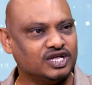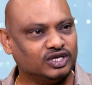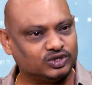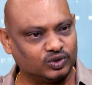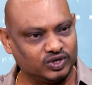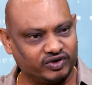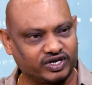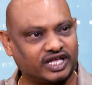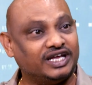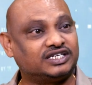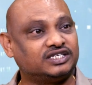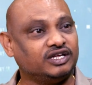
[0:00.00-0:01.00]
So your
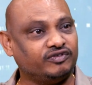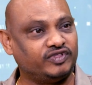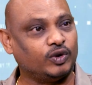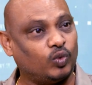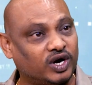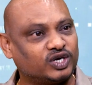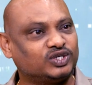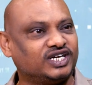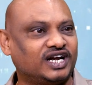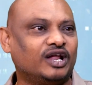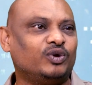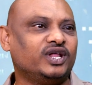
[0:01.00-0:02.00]
kids, if they want to
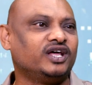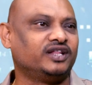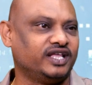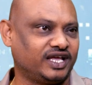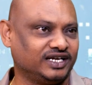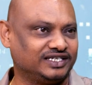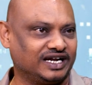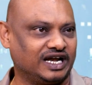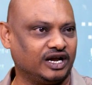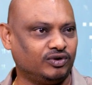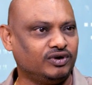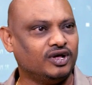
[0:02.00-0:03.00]
settle down here, they can
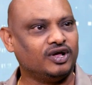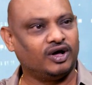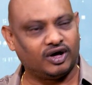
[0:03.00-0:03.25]
settle down.